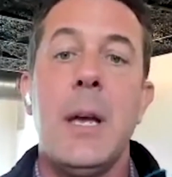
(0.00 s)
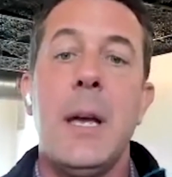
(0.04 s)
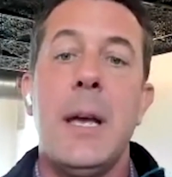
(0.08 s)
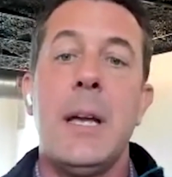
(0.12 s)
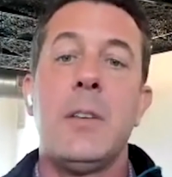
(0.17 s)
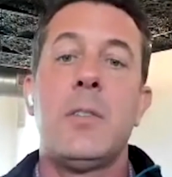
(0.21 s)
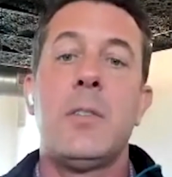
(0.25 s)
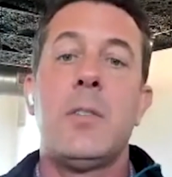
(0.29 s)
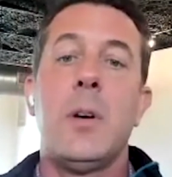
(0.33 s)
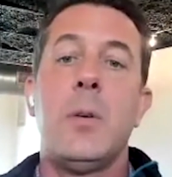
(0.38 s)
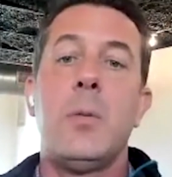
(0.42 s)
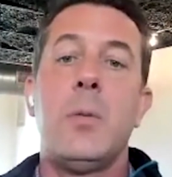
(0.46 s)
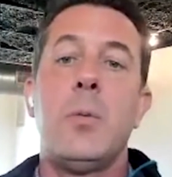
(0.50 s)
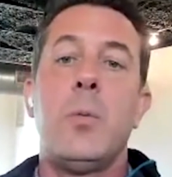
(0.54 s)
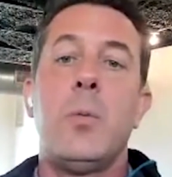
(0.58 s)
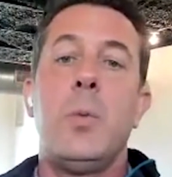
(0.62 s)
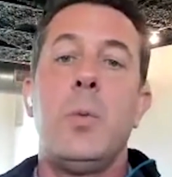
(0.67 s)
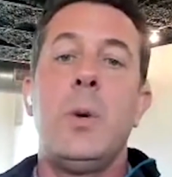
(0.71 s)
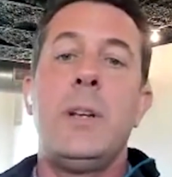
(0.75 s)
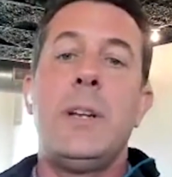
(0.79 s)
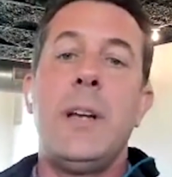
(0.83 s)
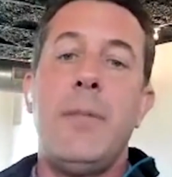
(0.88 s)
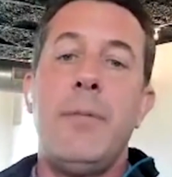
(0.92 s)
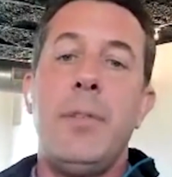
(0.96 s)
And so
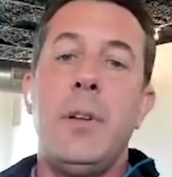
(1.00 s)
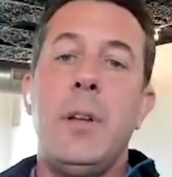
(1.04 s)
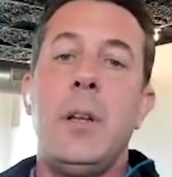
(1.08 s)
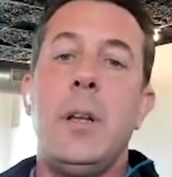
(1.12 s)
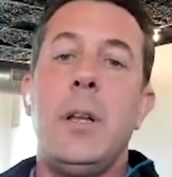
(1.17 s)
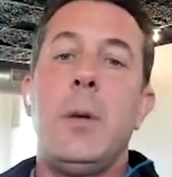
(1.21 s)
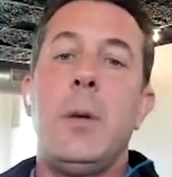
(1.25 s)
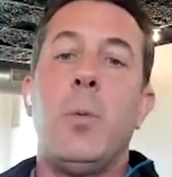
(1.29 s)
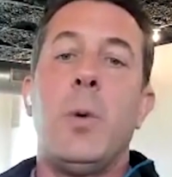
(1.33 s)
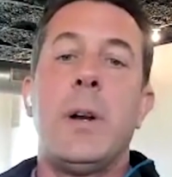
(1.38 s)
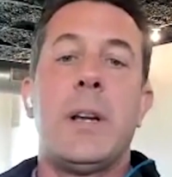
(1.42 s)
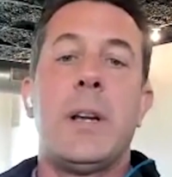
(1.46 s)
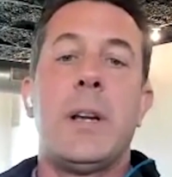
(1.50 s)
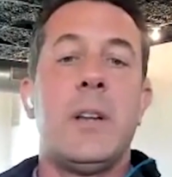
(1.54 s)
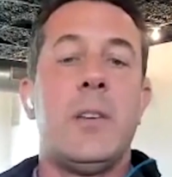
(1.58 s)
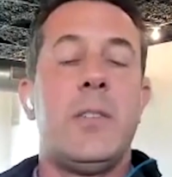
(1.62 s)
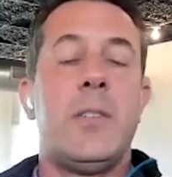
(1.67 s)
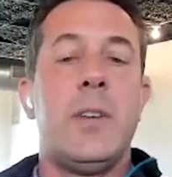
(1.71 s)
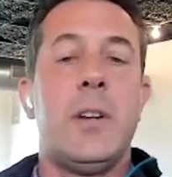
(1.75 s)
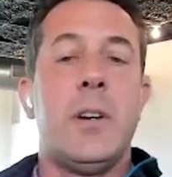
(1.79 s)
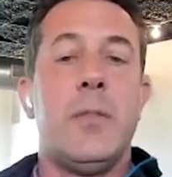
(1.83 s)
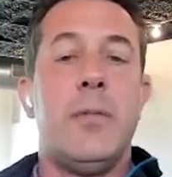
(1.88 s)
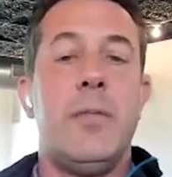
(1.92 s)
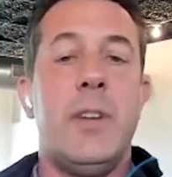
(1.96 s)
we definitely want to
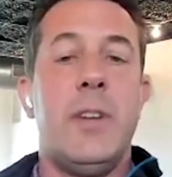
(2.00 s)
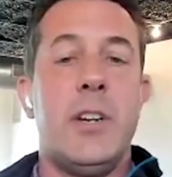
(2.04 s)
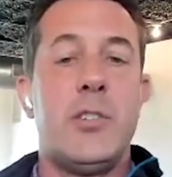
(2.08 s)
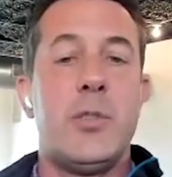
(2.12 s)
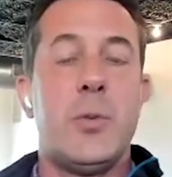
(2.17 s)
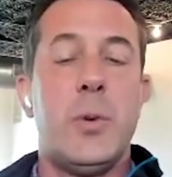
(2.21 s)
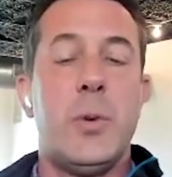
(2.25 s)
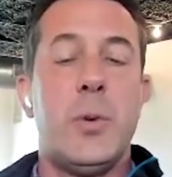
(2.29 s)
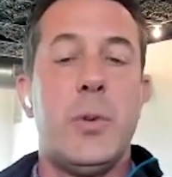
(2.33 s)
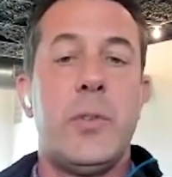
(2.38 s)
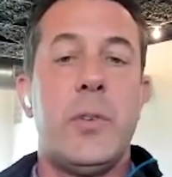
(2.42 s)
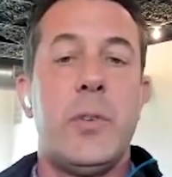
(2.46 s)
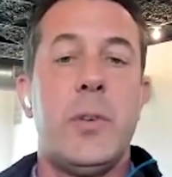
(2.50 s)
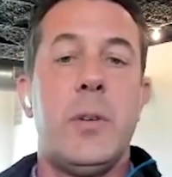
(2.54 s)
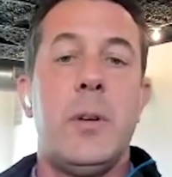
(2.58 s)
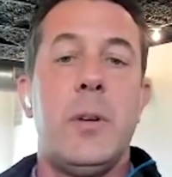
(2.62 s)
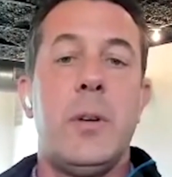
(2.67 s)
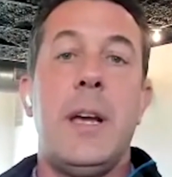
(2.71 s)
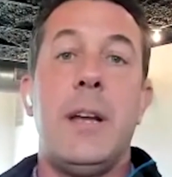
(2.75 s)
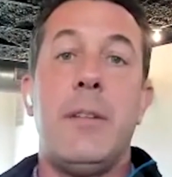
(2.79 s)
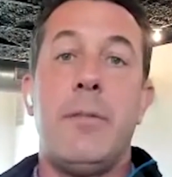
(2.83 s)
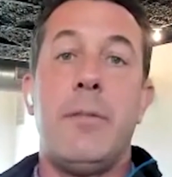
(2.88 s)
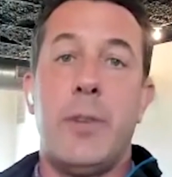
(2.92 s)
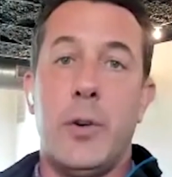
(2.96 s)
consider visuals
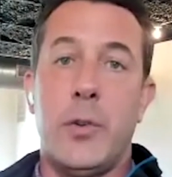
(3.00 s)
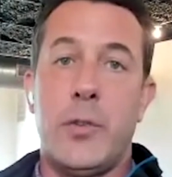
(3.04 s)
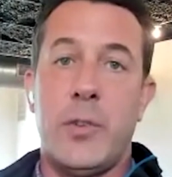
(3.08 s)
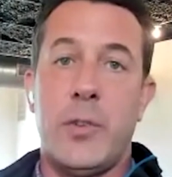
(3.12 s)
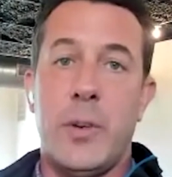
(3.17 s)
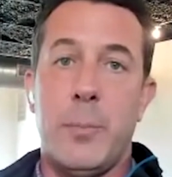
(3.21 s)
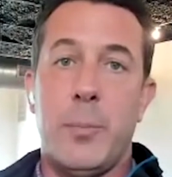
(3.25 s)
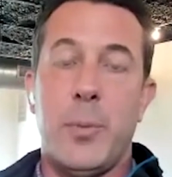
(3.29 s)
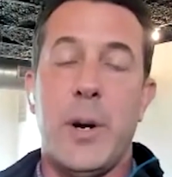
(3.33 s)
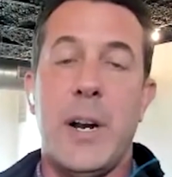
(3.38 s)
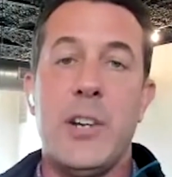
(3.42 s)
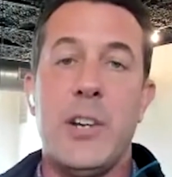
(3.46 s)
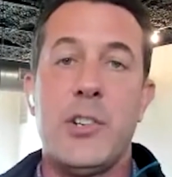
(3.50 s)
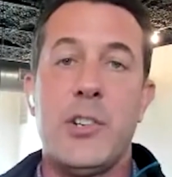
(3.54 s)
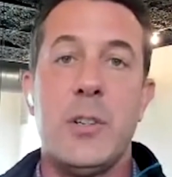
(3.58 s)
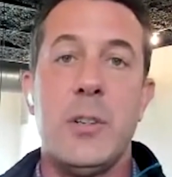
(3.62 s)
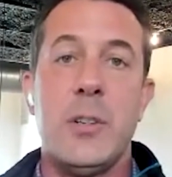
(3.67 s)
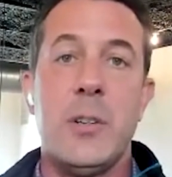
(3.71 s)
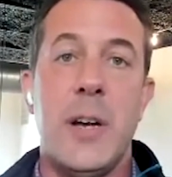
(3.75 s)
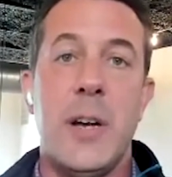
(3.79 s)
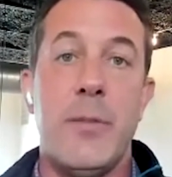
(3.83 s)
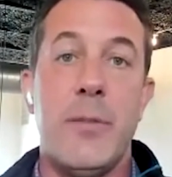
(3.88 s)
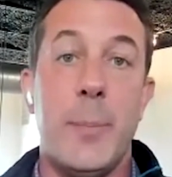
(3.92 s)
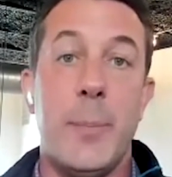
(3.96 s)
and first
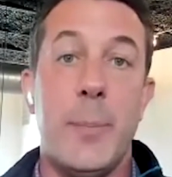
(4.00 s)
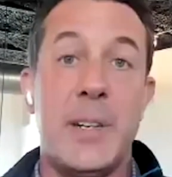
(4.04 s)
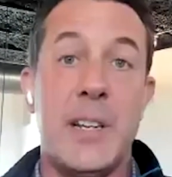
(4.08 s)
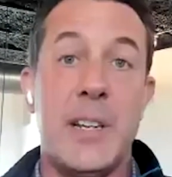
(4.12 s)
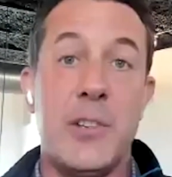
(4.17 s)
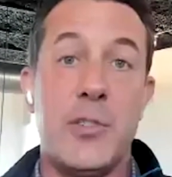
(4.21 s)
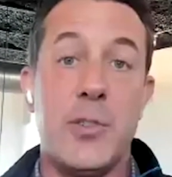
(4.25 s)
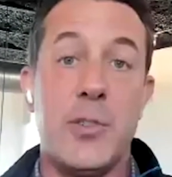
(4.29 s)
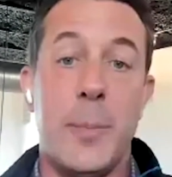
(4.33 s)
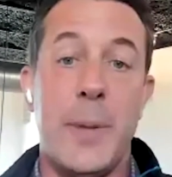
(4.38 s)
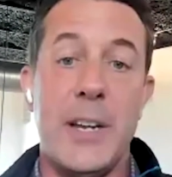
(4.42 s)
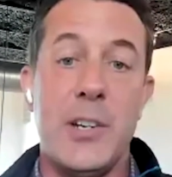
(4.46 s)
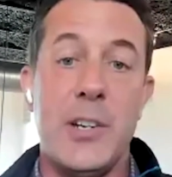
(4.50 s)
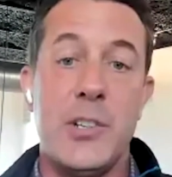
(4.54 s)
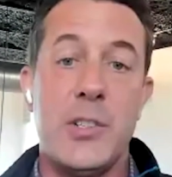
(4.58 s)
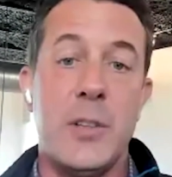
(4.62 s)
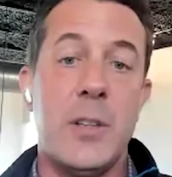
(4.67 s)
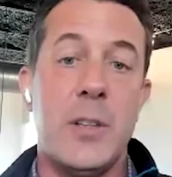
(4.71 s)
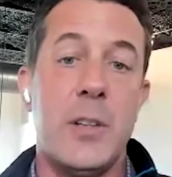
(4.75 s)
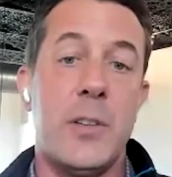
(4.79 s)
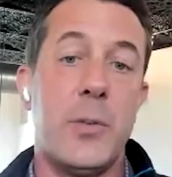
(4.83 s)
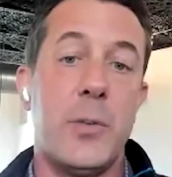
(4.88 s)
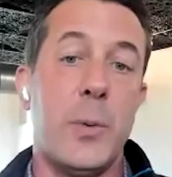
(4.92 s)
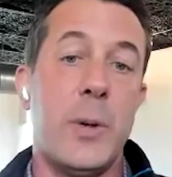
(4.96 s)
impression of a potential
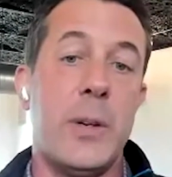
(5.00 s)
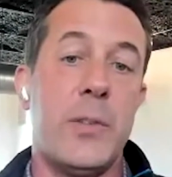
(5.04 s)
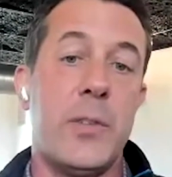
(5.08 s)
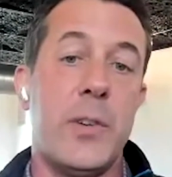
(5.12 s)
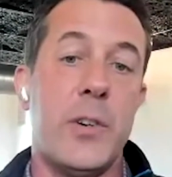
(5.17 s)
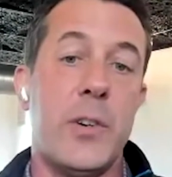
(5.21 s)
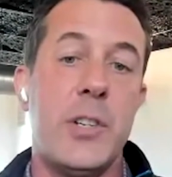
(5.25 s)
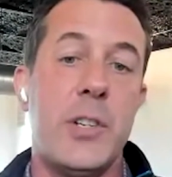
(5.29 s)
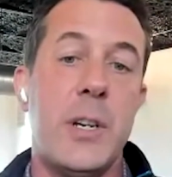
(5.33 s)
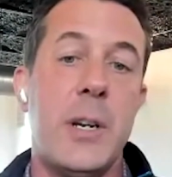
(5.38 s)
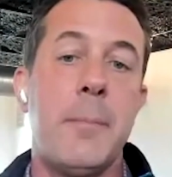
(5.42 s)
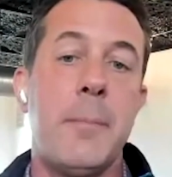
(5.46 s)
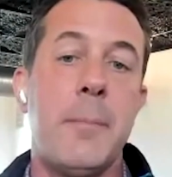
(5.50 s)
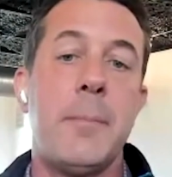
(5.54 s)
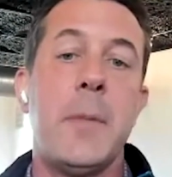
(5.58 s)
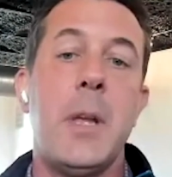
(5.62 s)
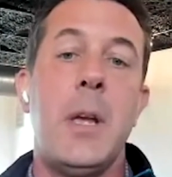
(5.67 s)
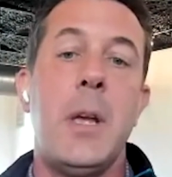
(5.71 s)
patient that's researching.